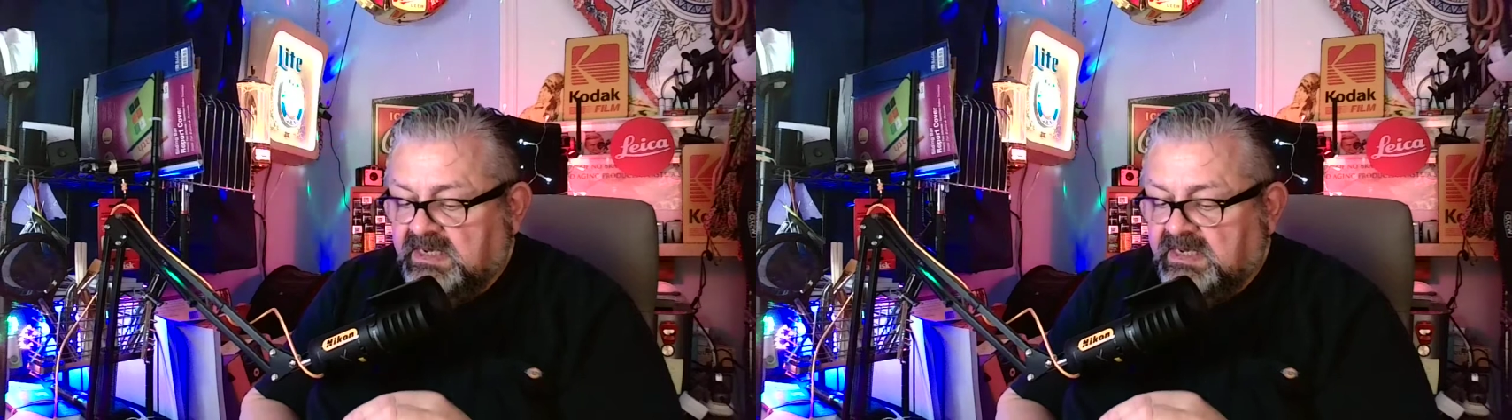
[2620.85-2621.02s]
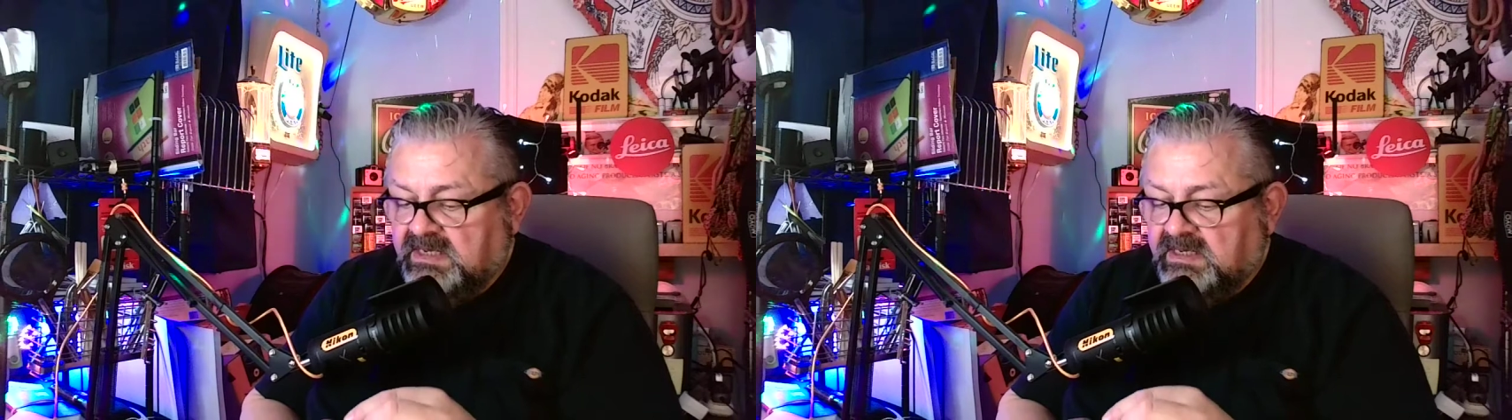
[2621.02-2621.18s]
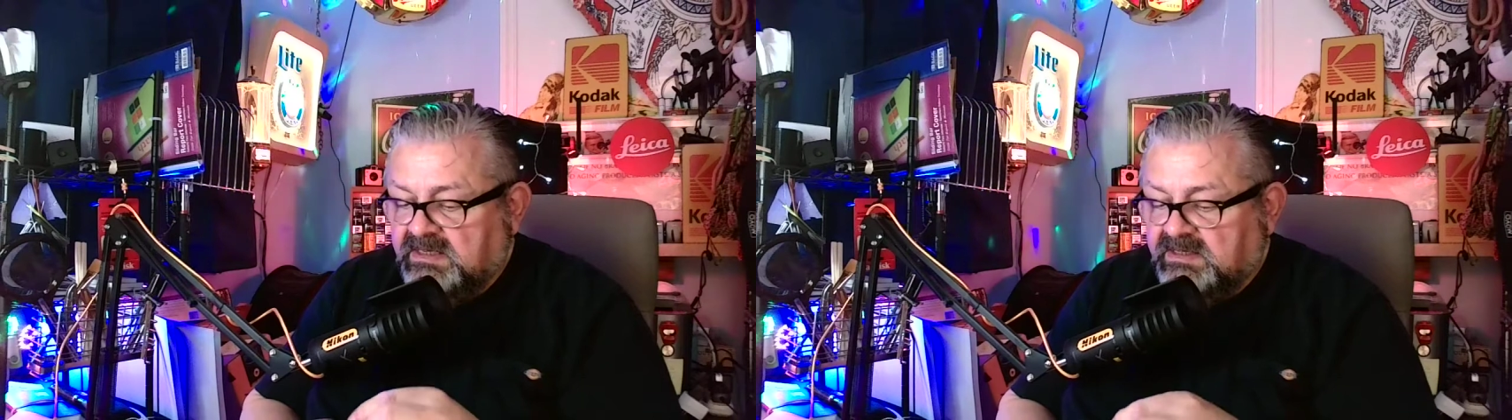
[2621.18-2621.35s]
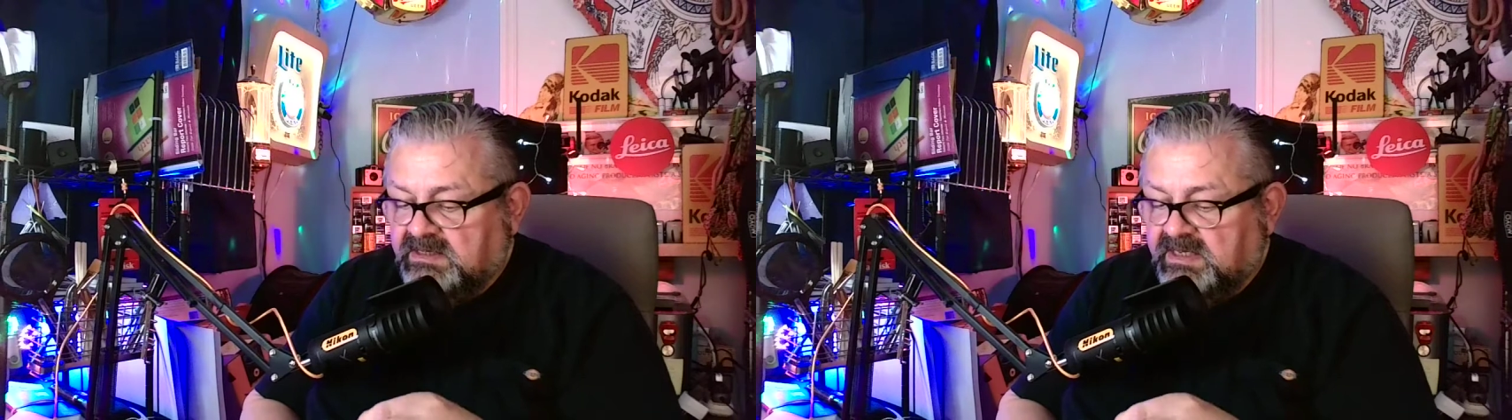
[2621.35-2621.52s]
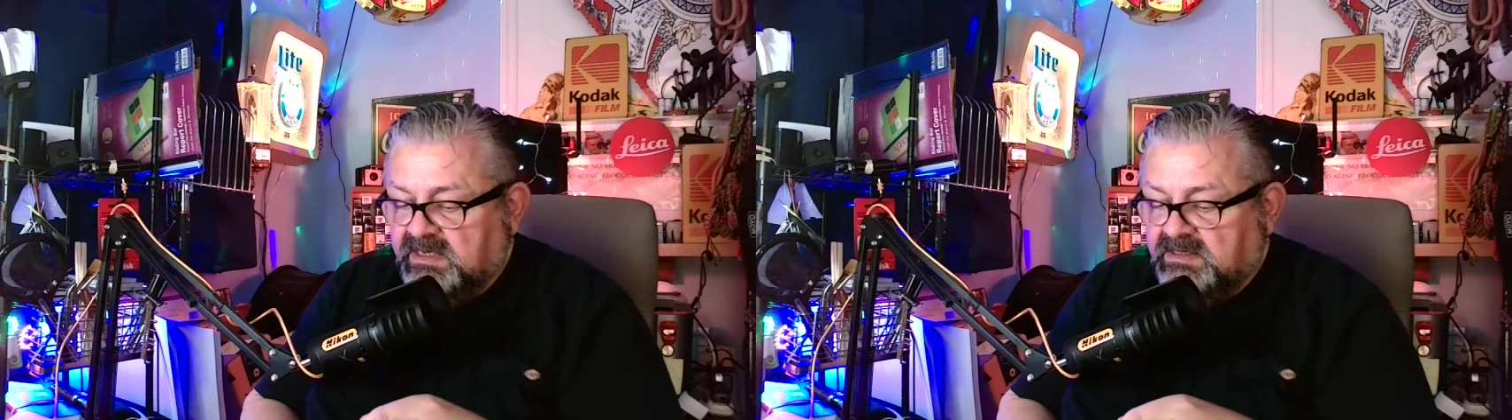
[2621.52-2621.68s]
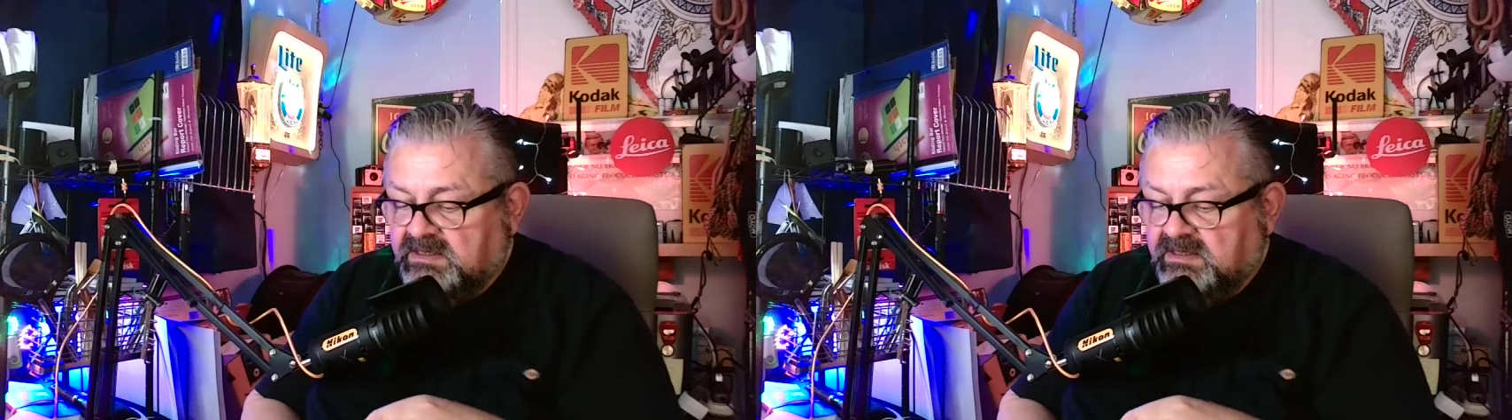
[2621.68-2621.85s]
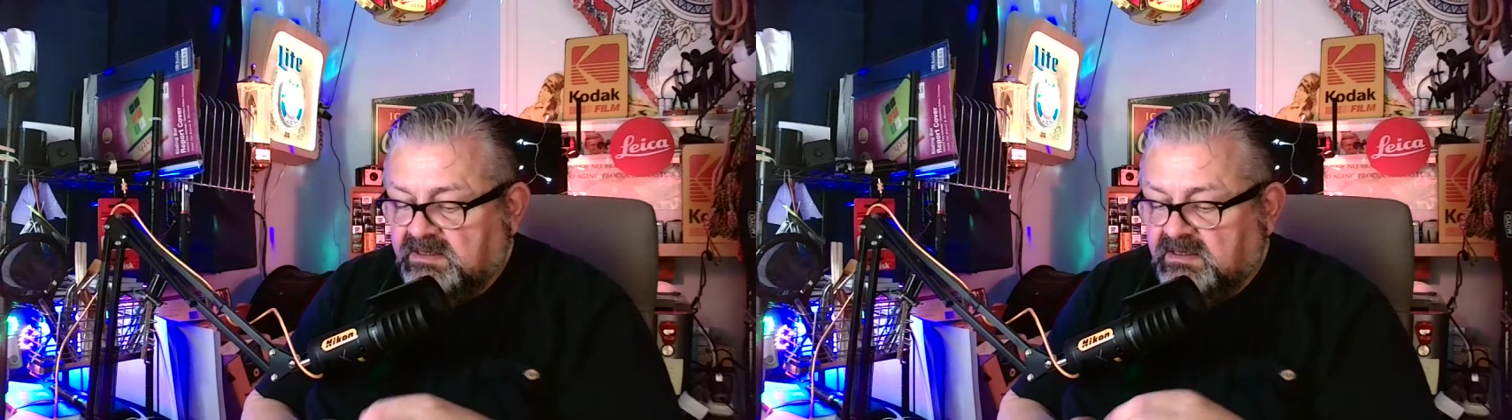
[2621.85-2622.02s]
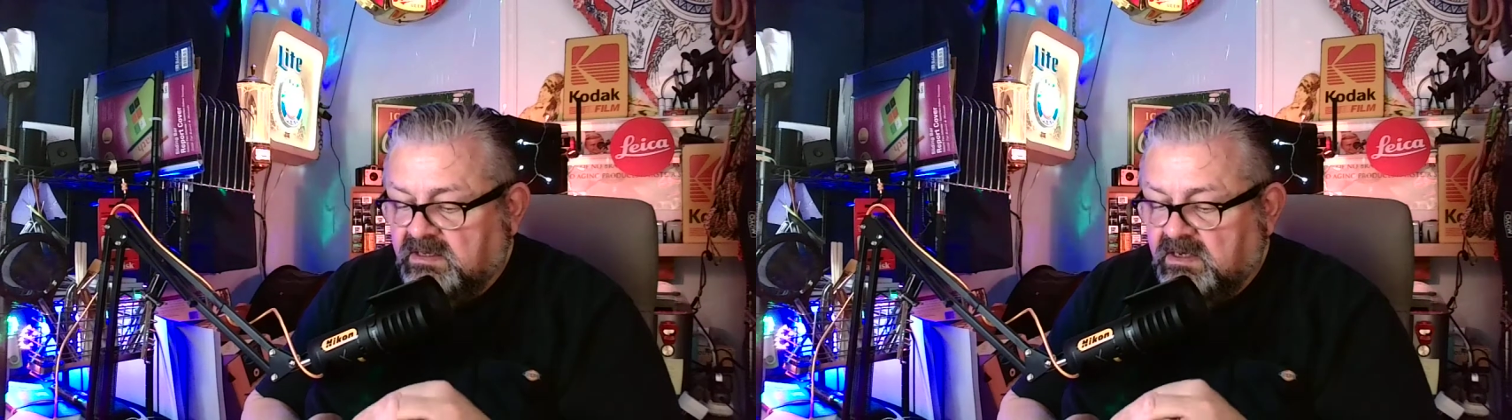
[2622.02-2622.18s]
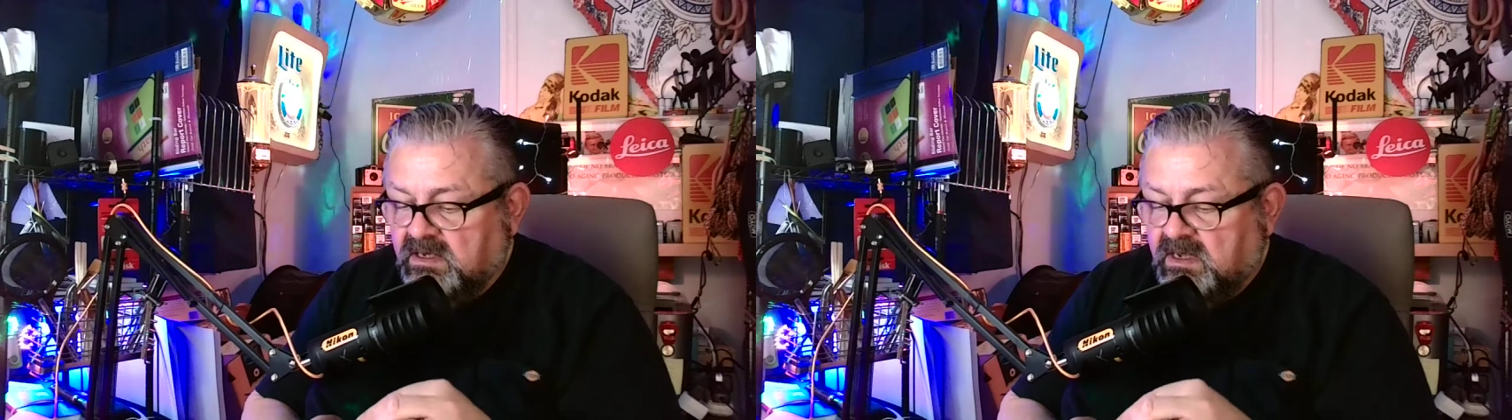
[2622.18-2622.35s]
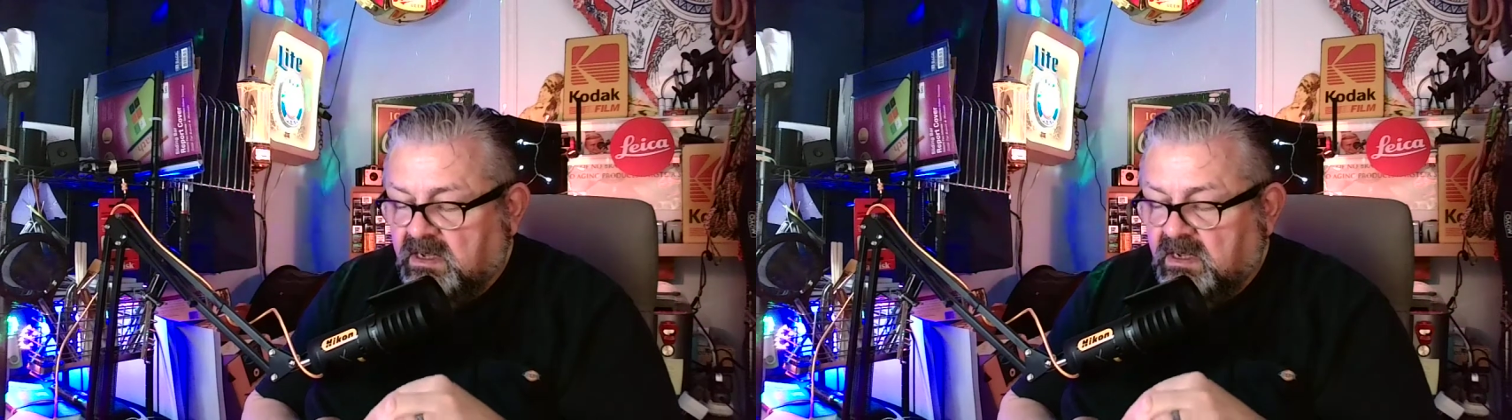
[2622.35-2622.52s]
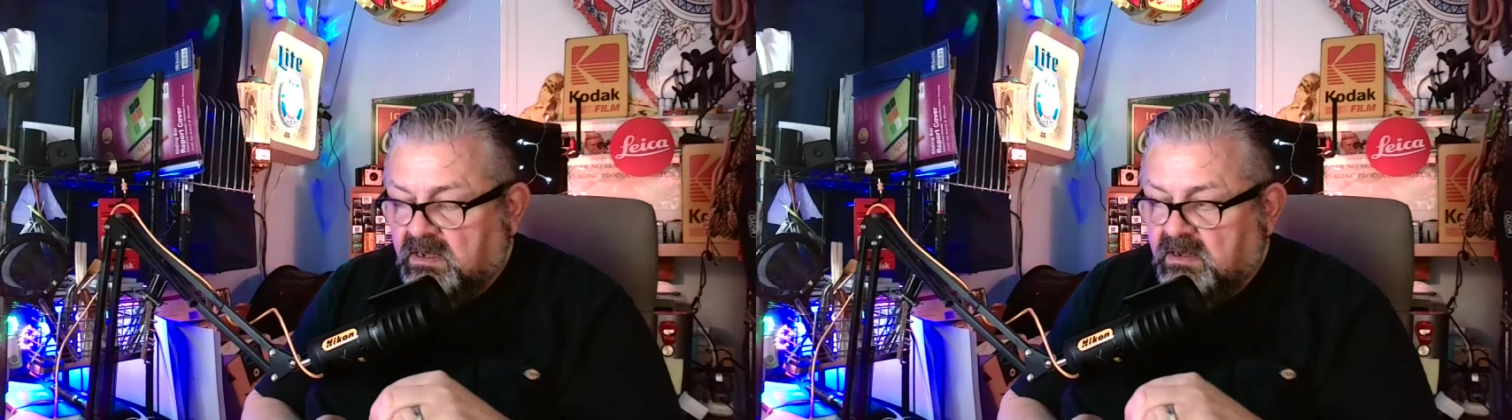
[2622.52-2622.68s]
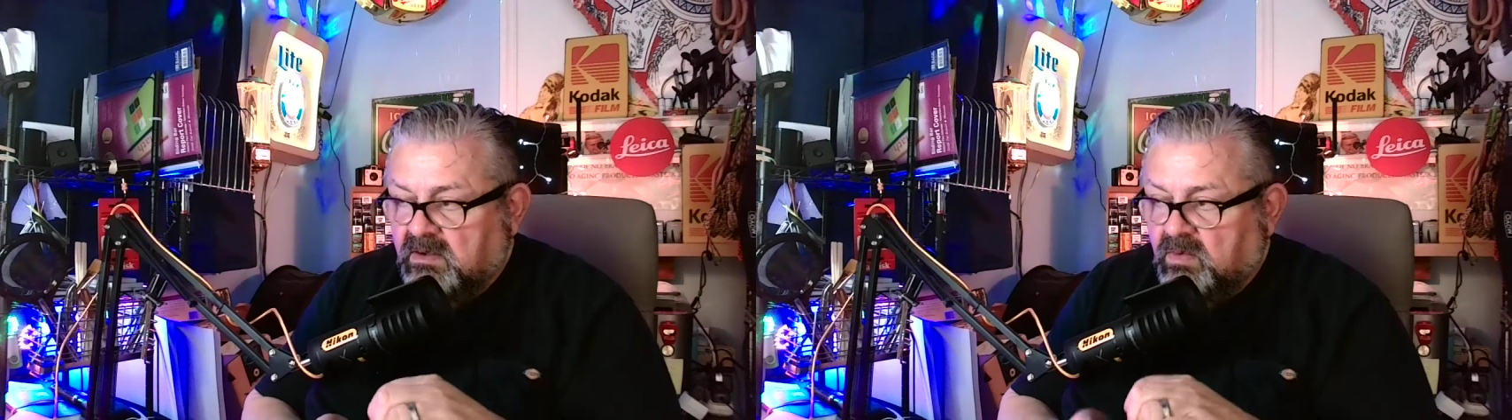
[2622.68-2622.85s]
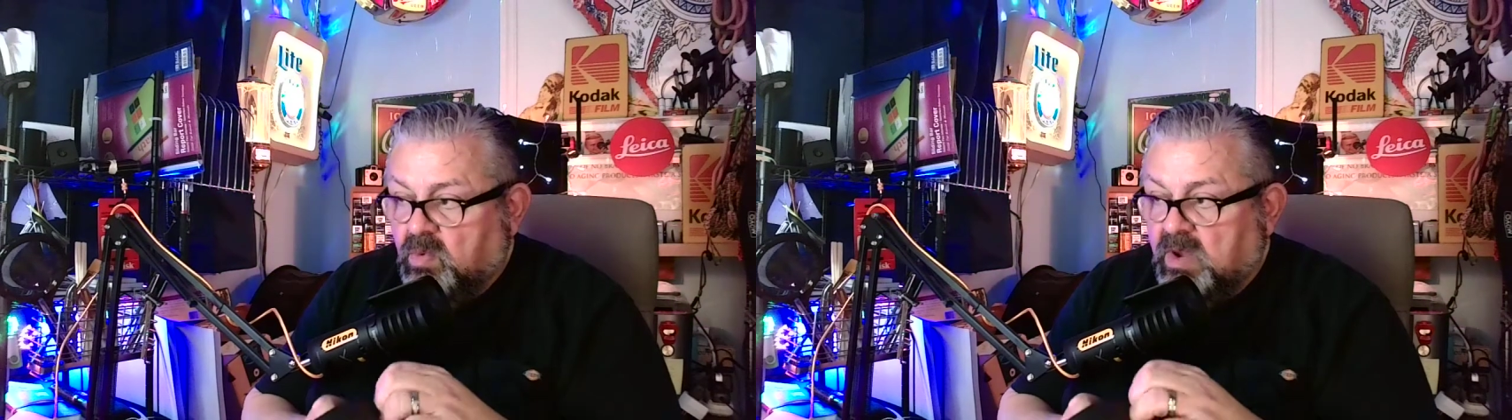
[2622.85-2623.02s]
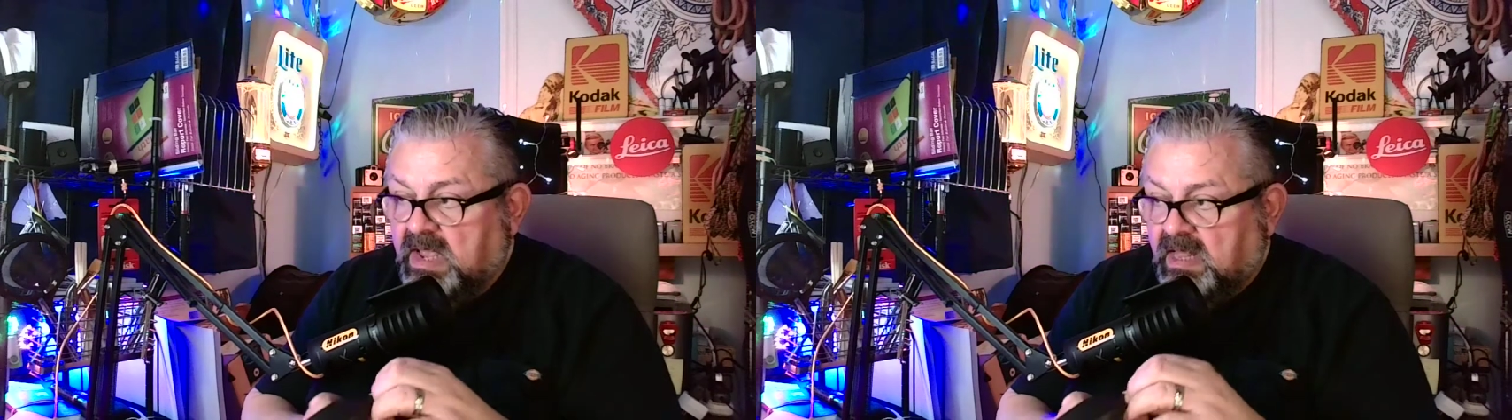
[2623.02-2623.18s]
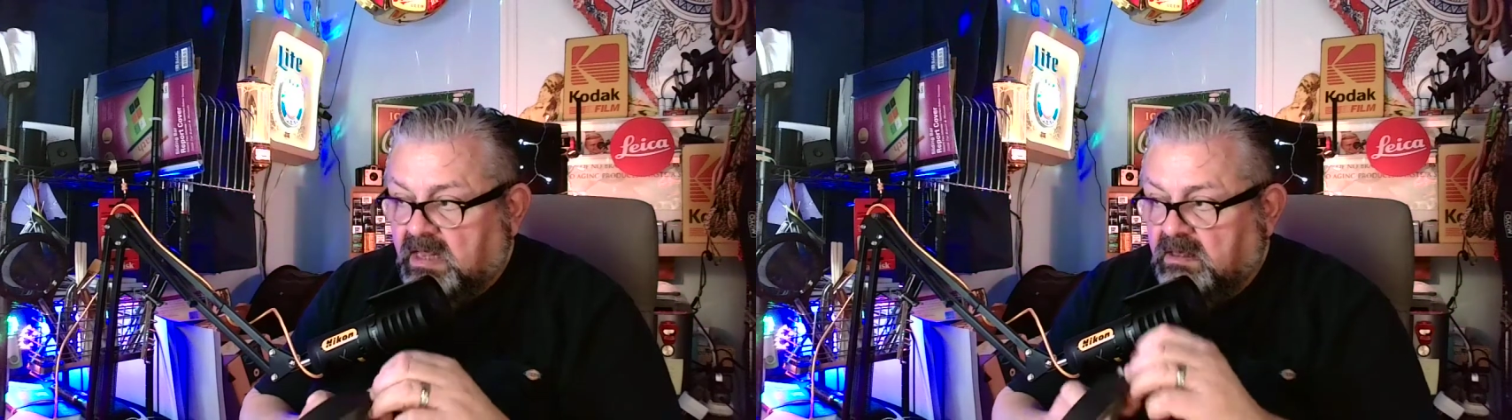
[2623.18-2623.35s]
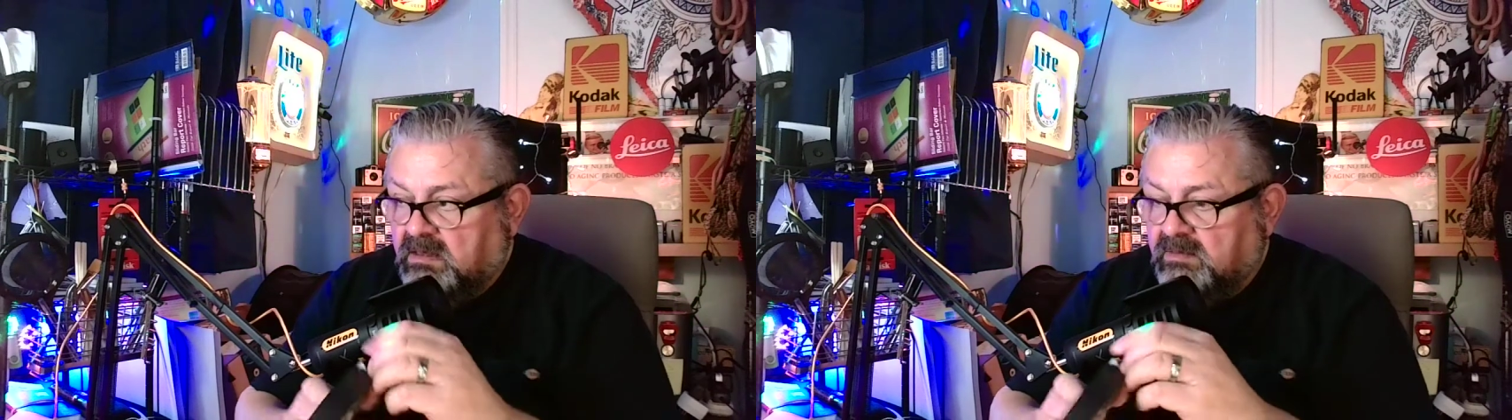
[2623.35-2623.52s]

It sticks well,